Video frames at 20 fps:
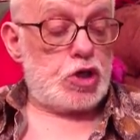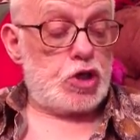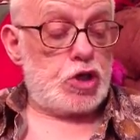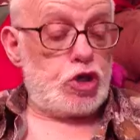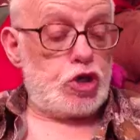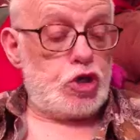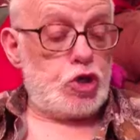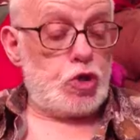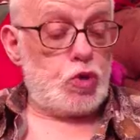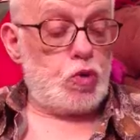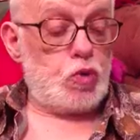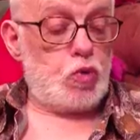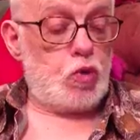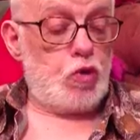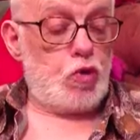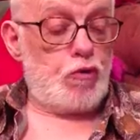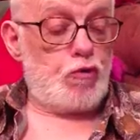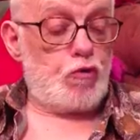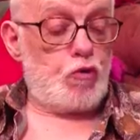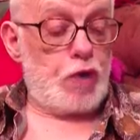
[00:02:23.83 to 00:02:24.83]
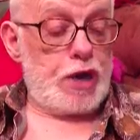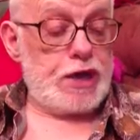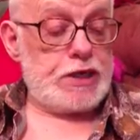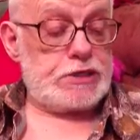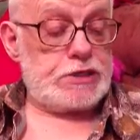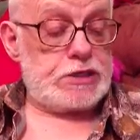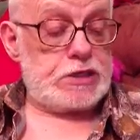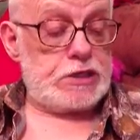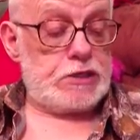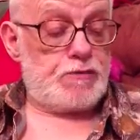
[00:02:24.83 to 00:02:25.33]
You who have
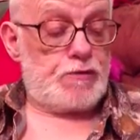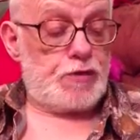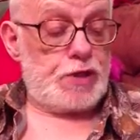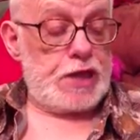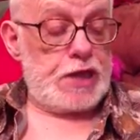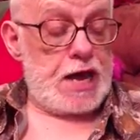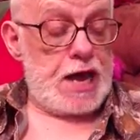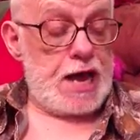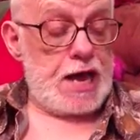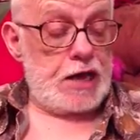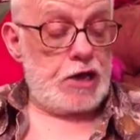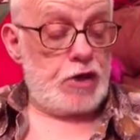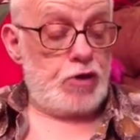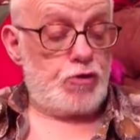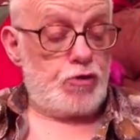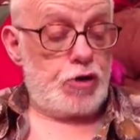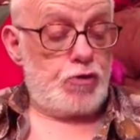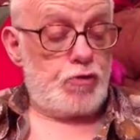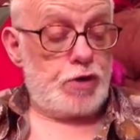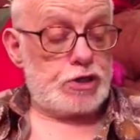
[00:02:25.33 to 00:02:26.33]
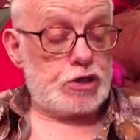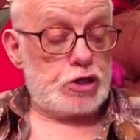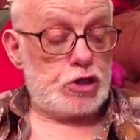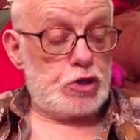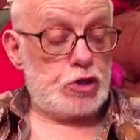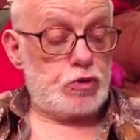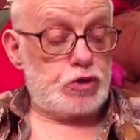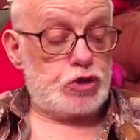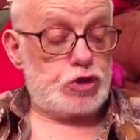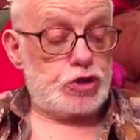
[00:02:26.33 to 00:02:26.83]
waited for the angry
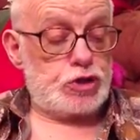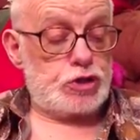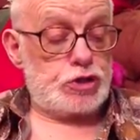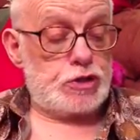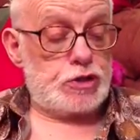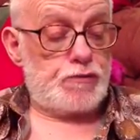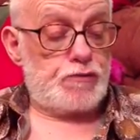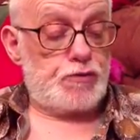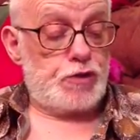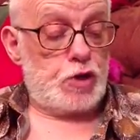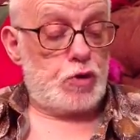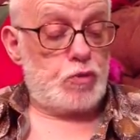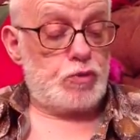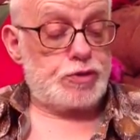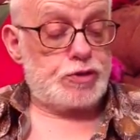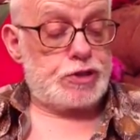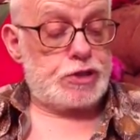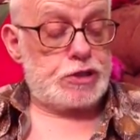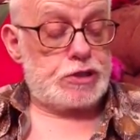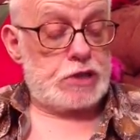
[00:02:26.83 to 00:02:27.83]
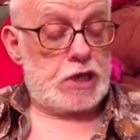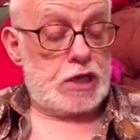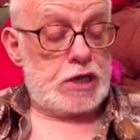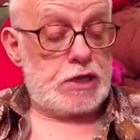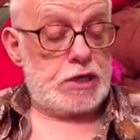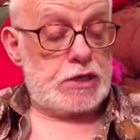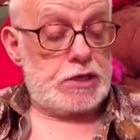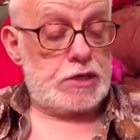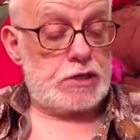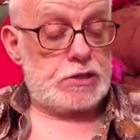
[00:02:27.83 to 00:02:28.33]
resolution of those
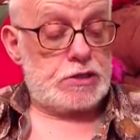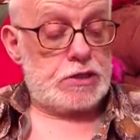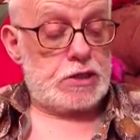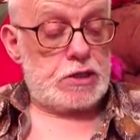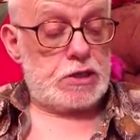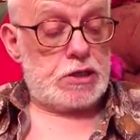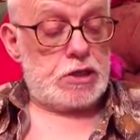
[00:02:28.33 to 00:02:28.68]
desires